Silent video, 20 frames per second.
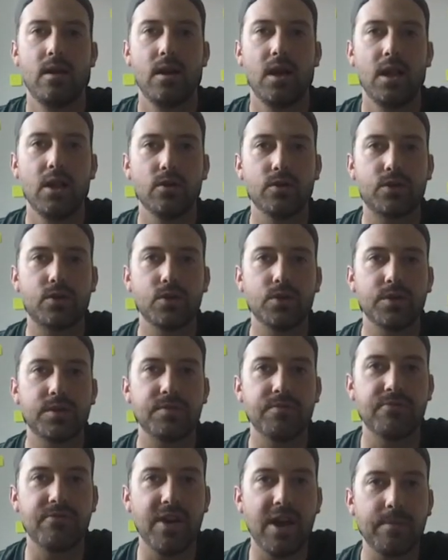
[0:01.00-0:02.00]
Hello
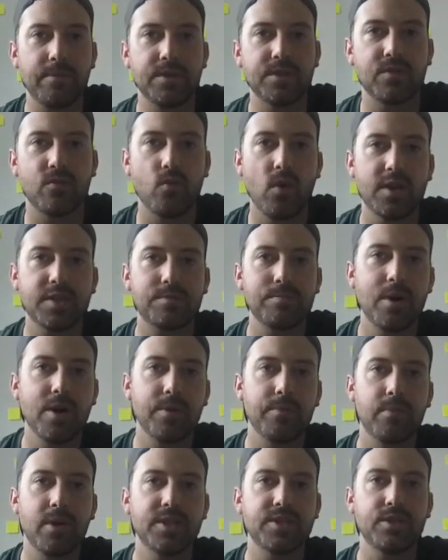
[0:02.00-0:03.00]
students and families of Westmount
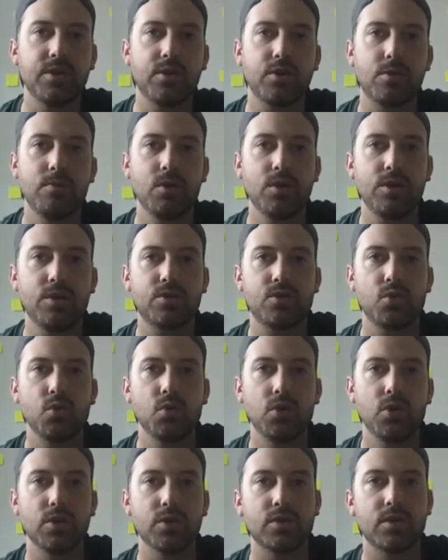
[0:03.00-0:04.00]
and Pleasant Hill Community
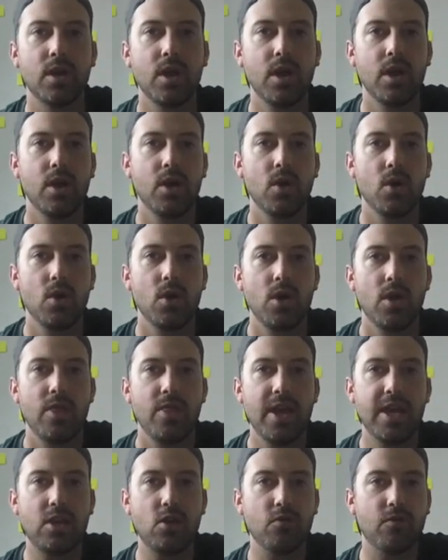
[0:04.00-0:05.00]
Schools.
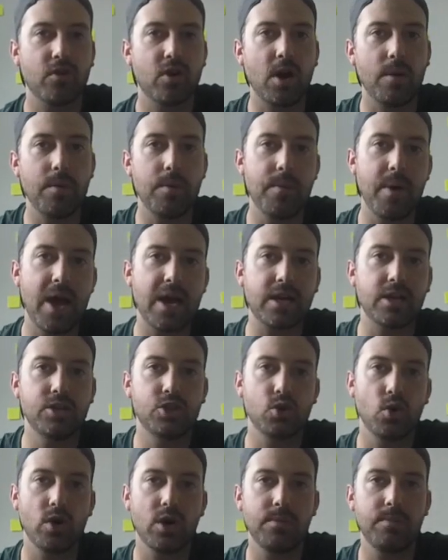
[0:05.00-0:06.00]
Thank you for coming back and
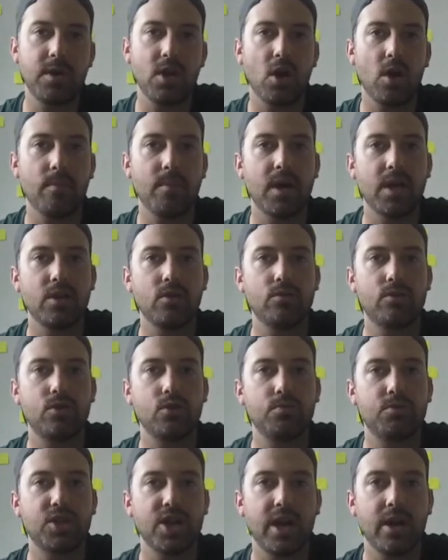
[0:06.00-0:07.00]
joining me on my
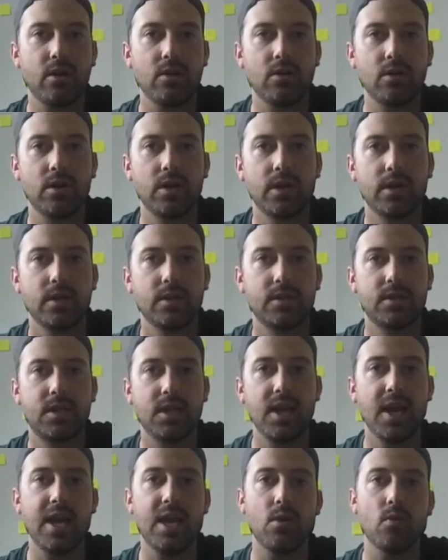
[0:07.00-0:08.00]
YouTube channel.
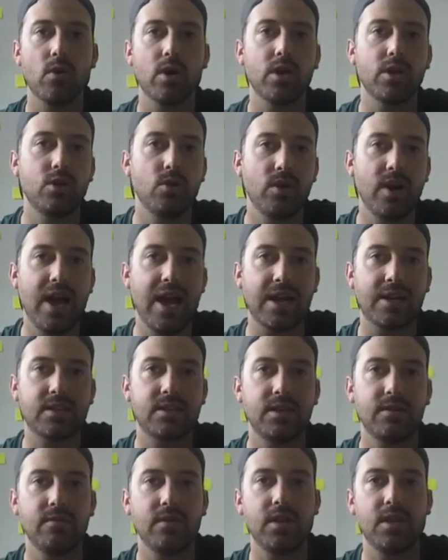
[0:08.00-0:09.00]
Today we're going to do an
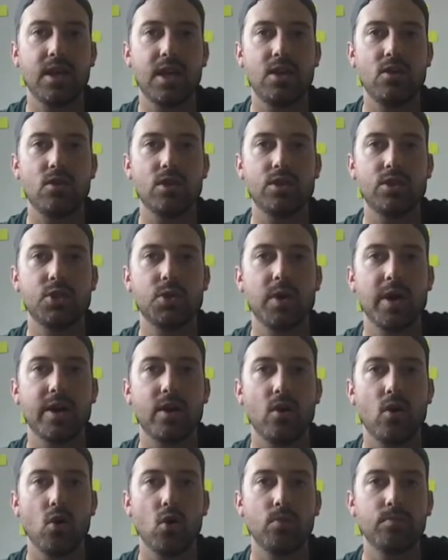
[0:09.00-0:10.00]
activity that you can do at
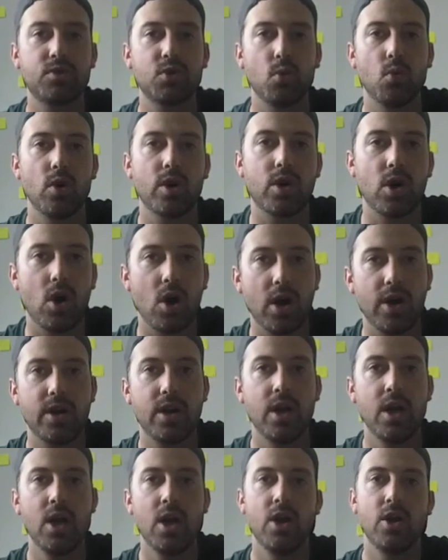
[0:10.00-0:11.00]
home to work
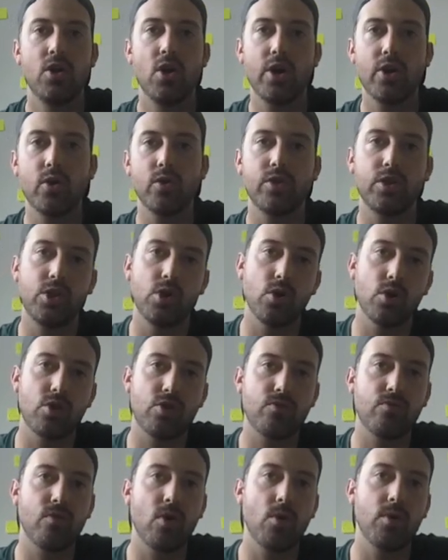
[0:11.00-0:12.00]
on not only your
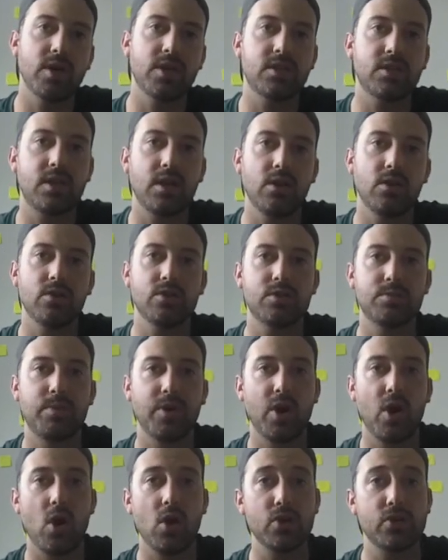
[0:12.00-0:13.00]
throwing skills
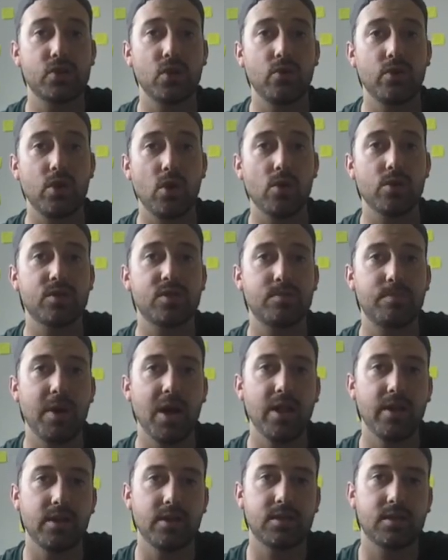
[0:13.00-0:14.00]
but also your
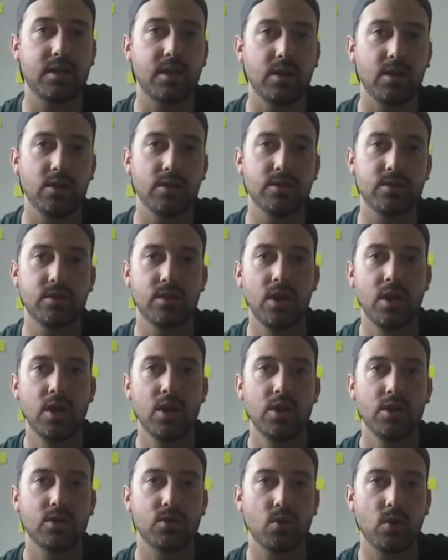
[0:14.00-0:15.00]
spelling skills.
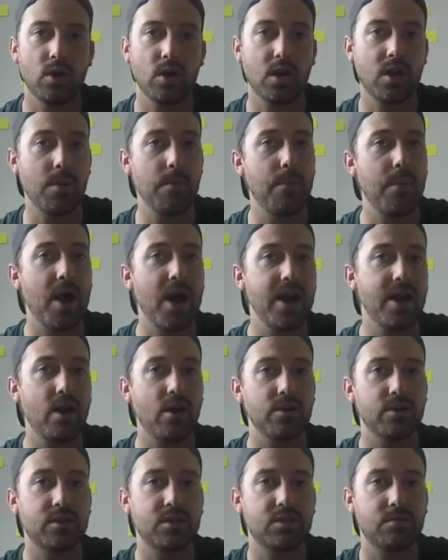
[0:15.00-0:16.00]
So we're going to combine
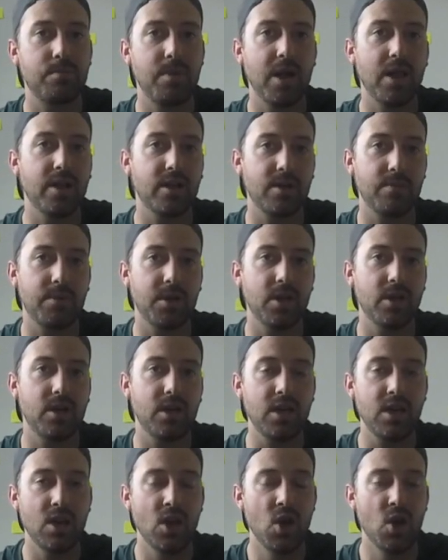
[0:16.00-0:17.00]
our spelling
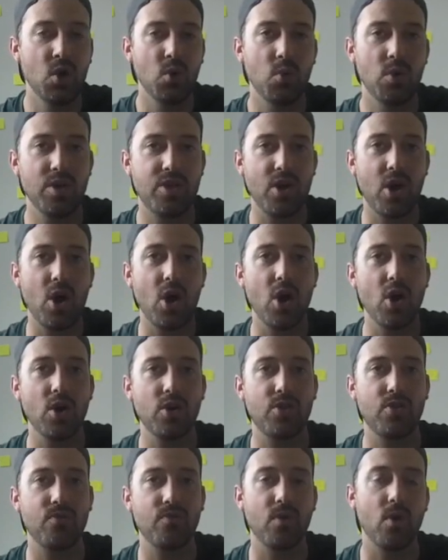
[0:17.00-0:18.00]
ability with
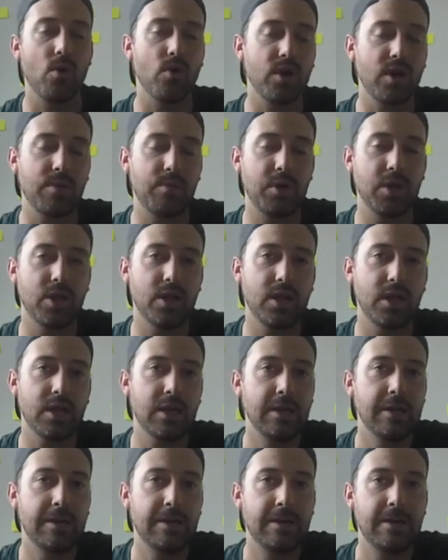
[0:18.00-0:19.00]
our throwing ability.
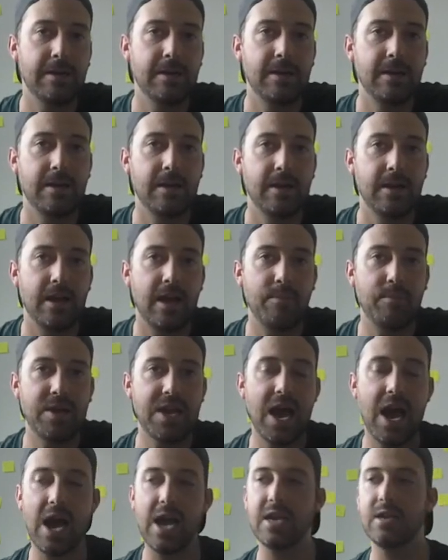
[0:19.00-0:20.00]
And
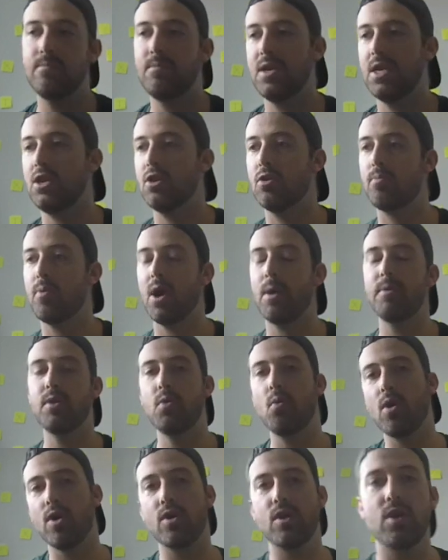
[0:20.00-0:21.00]
behind me you're probably
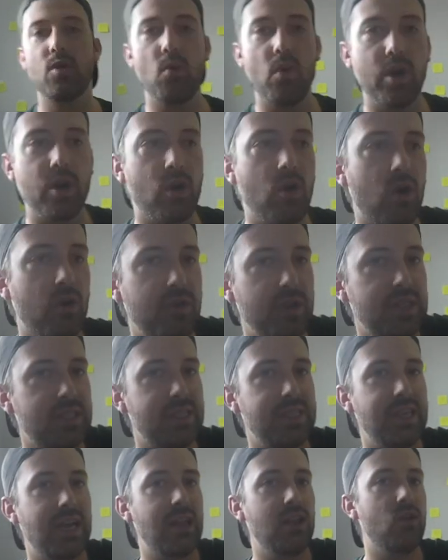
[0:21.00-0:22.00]
wondering, what are all these
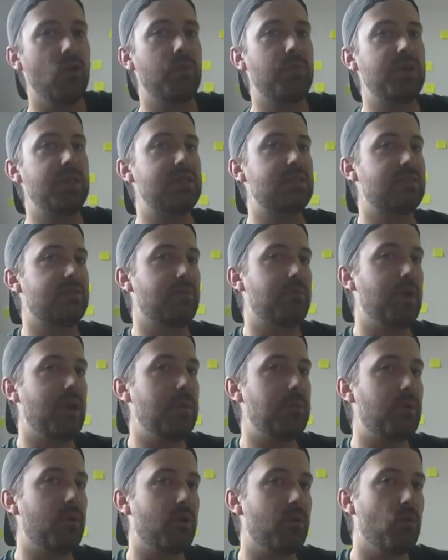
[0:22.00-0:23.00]
yellow pieces of
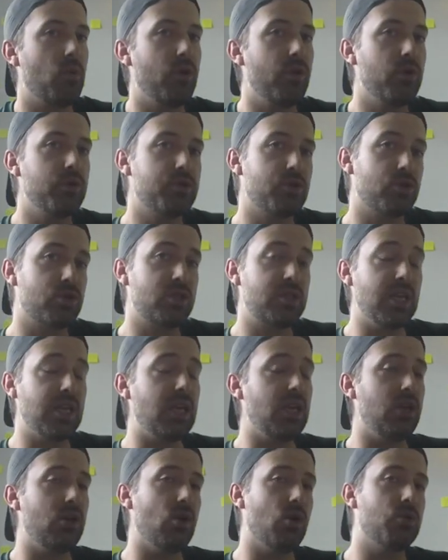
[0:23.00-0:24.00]
paper? Well, those are
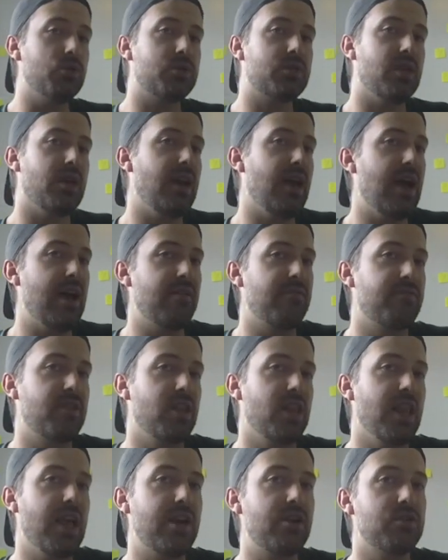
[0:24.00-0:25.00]
sticky notes that have the
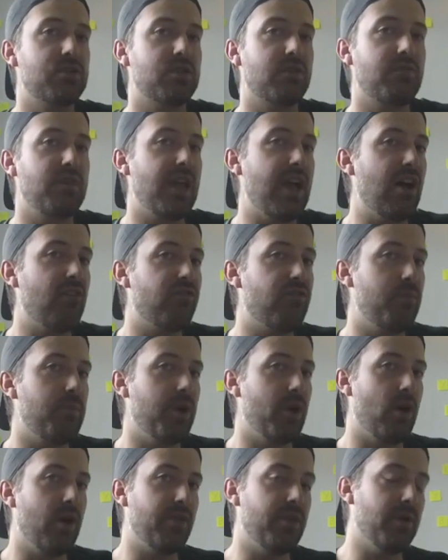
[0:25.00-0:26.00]
letters of the
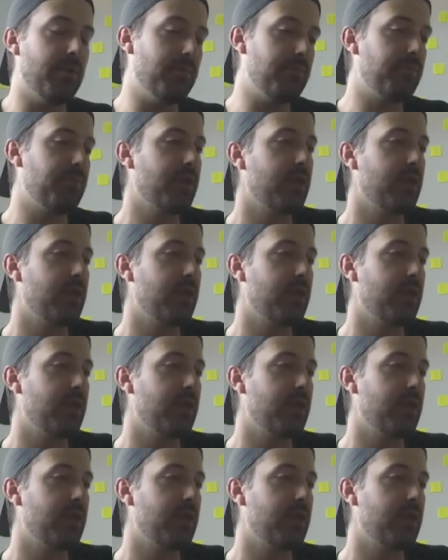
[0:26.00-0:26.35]
alphabet on them.